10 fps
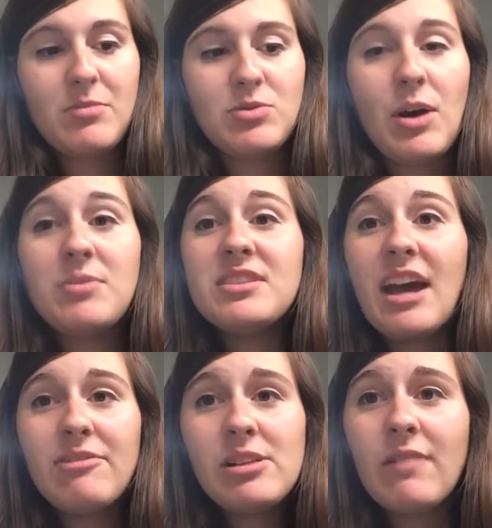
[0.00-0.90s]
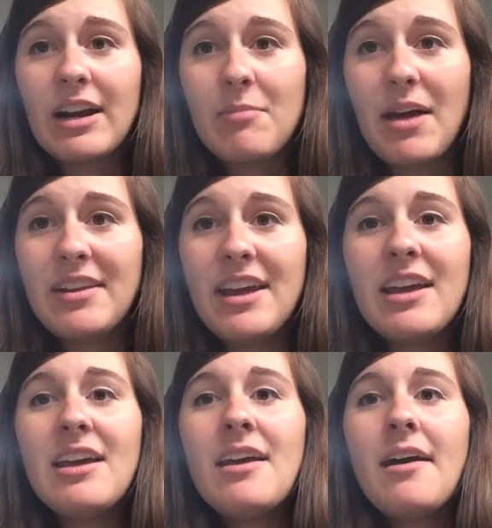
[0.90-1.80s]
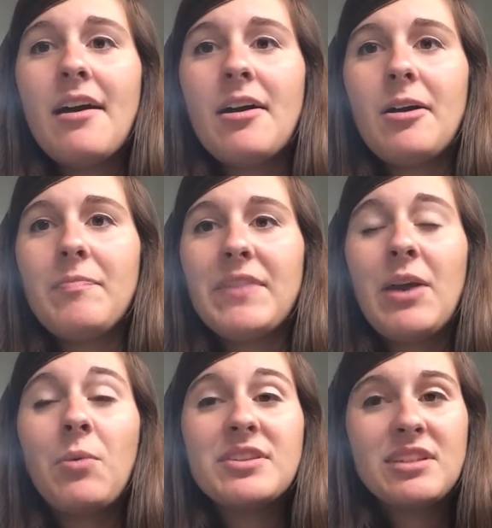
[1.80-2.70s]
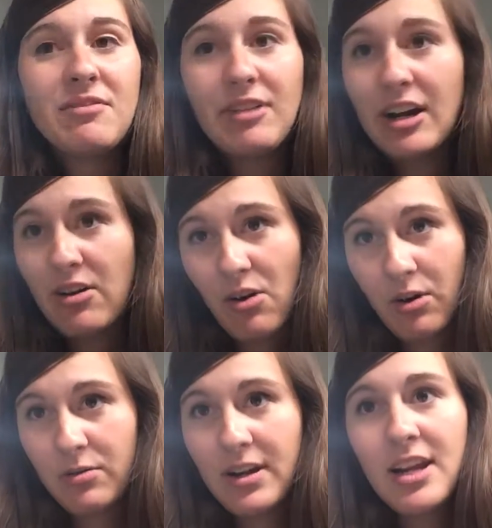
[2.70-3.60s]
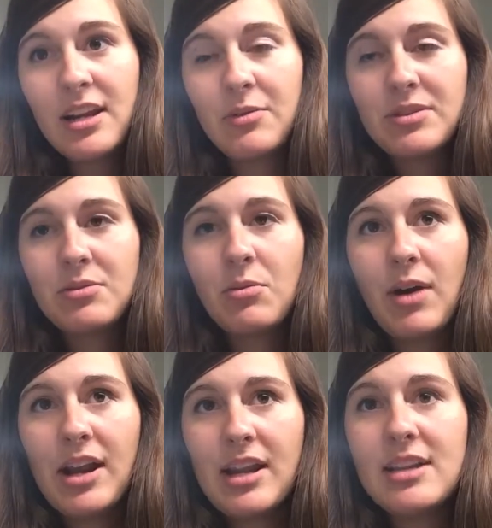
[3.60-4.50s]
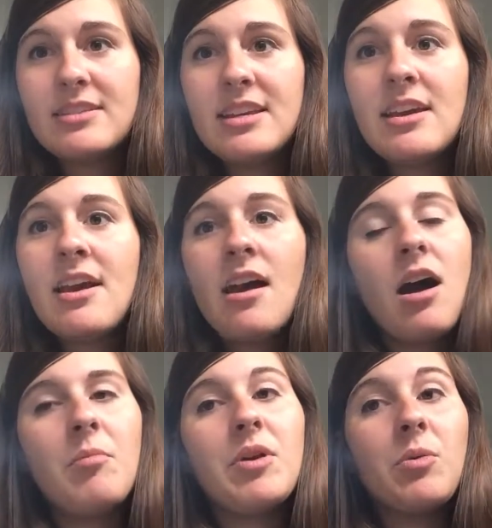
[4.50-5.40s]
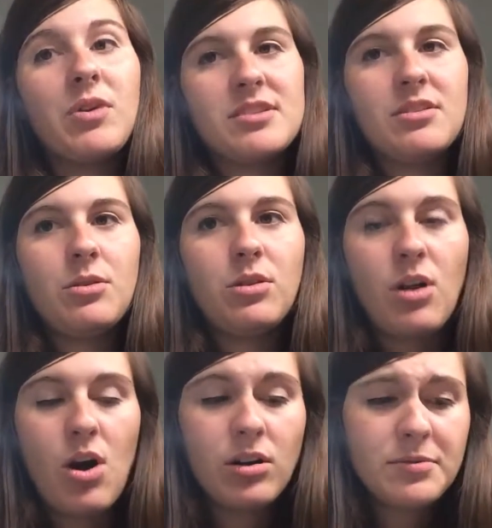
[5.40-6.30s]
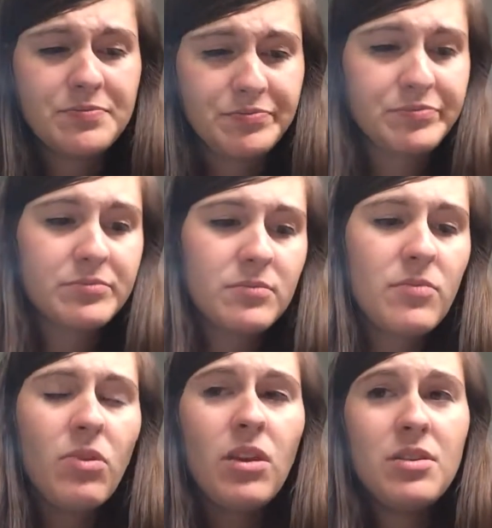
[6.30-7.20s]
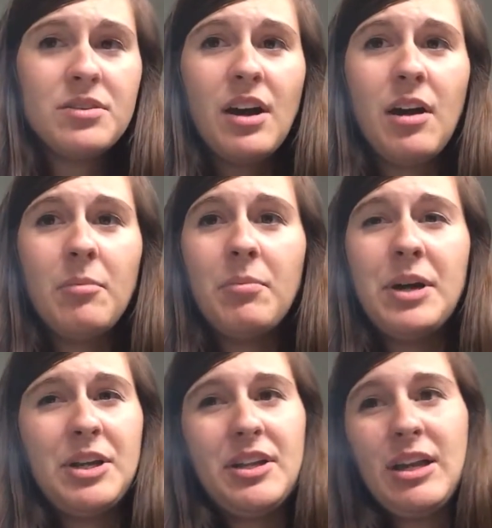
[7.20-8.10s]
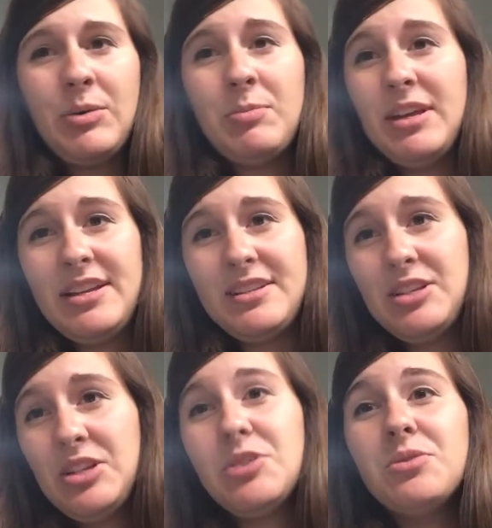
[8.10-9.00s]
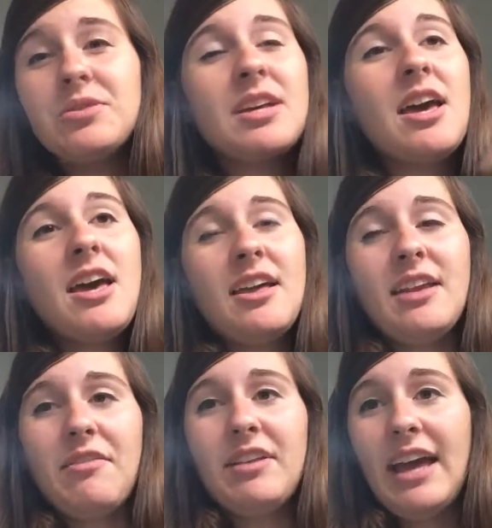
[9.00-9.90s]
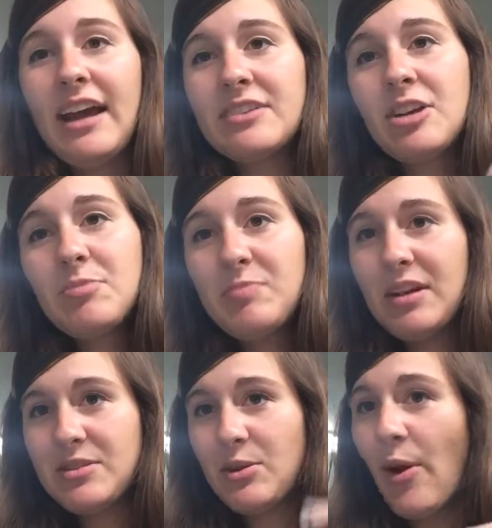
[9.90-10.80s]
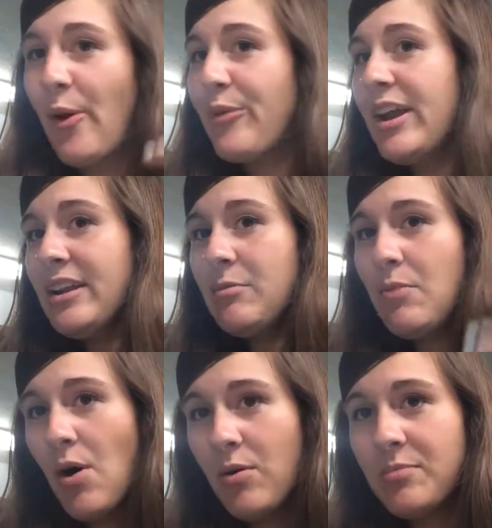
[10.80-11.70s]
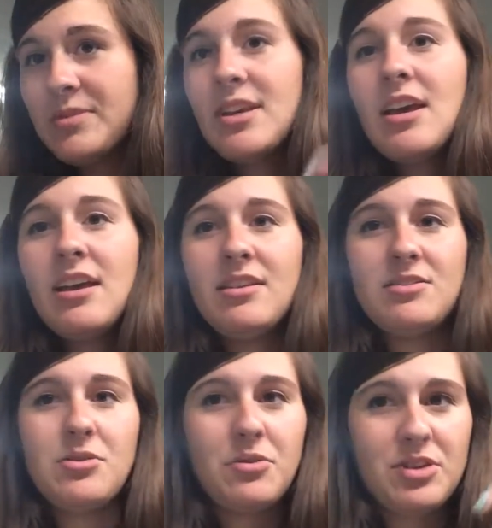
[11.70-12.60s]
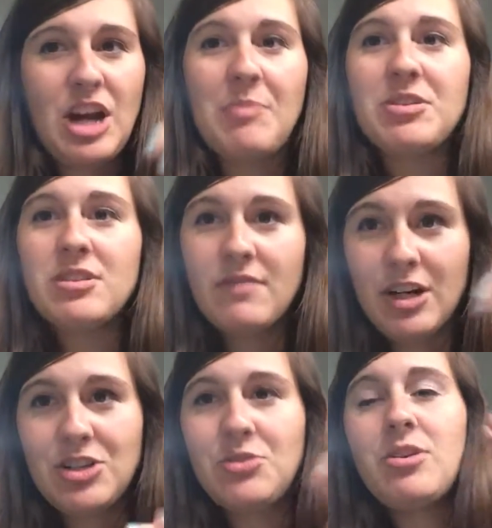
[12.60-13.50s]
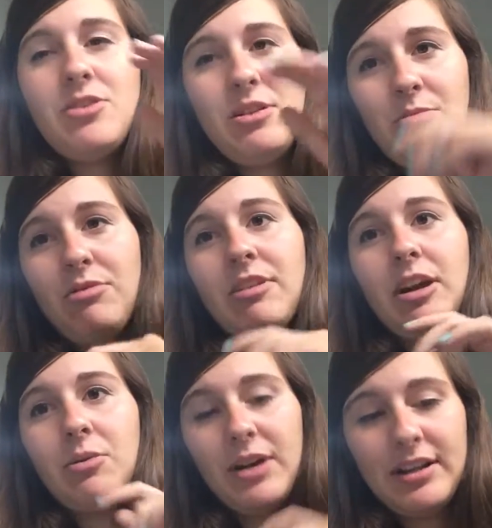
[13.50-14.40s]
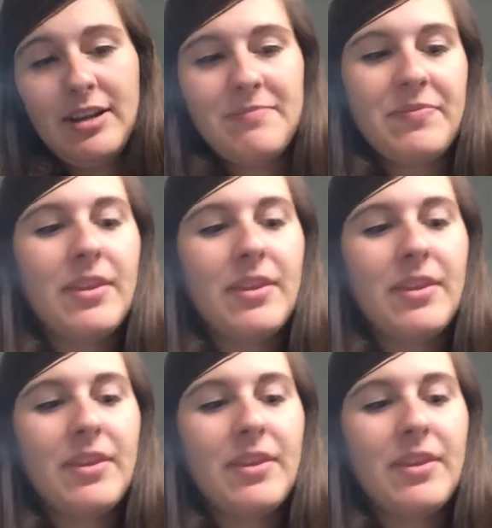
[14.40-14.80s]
So I would definitely recommend it. It wasn't a very hard read. It was quite easy, but it was a little long. But it would be easy to use definitely excerpts because they're all written poems. And so the chapters are very short. You can move very quickly.